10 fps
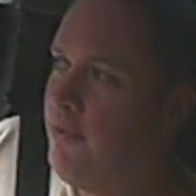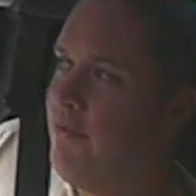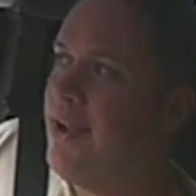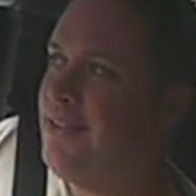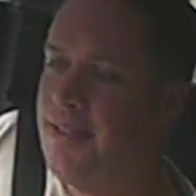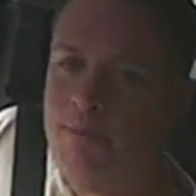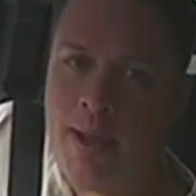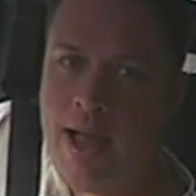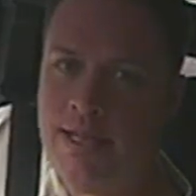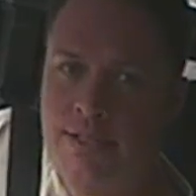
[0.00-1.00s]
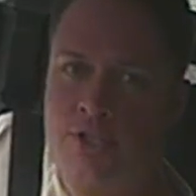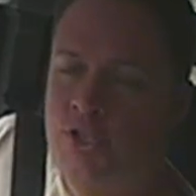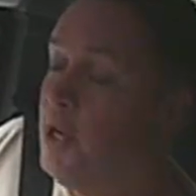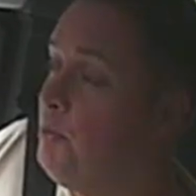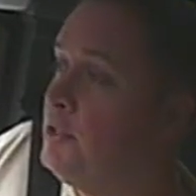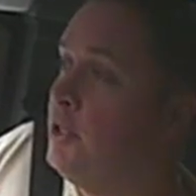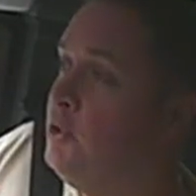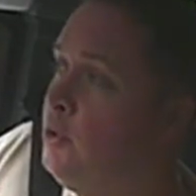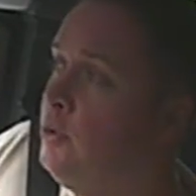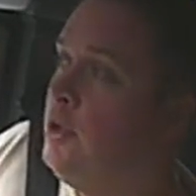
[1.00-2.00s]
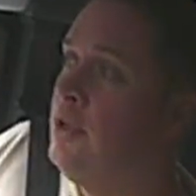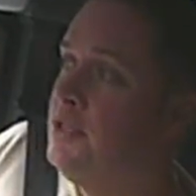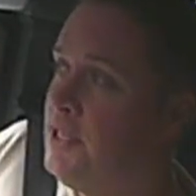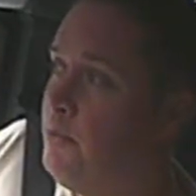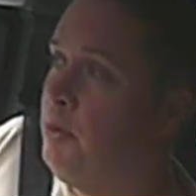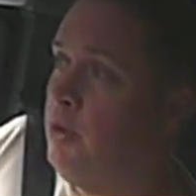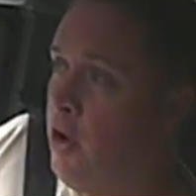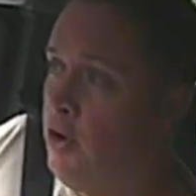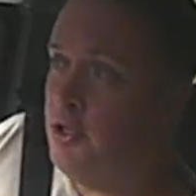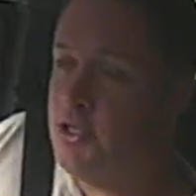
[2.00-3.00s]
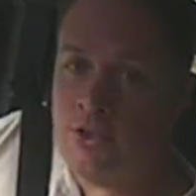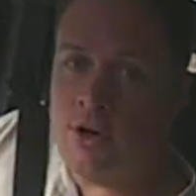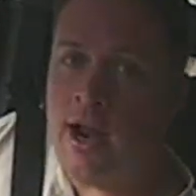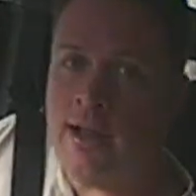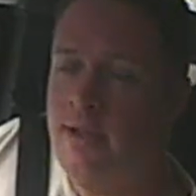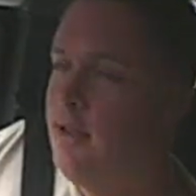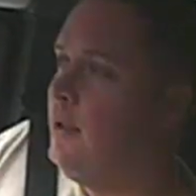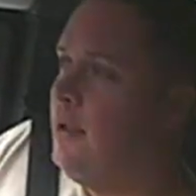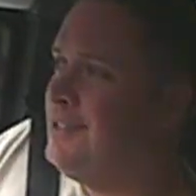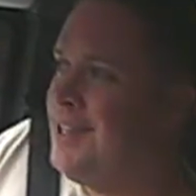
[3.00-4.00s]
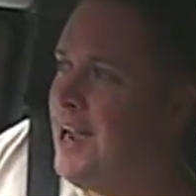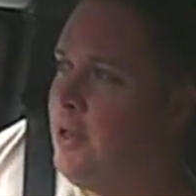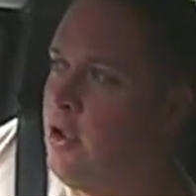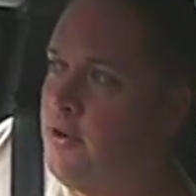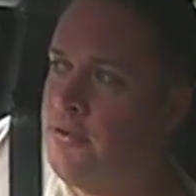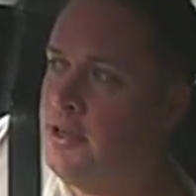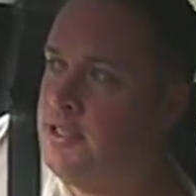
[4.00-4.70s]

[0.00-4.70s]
the fact that the parts are cheap. It's a good, simple, honest truck. A taillight, for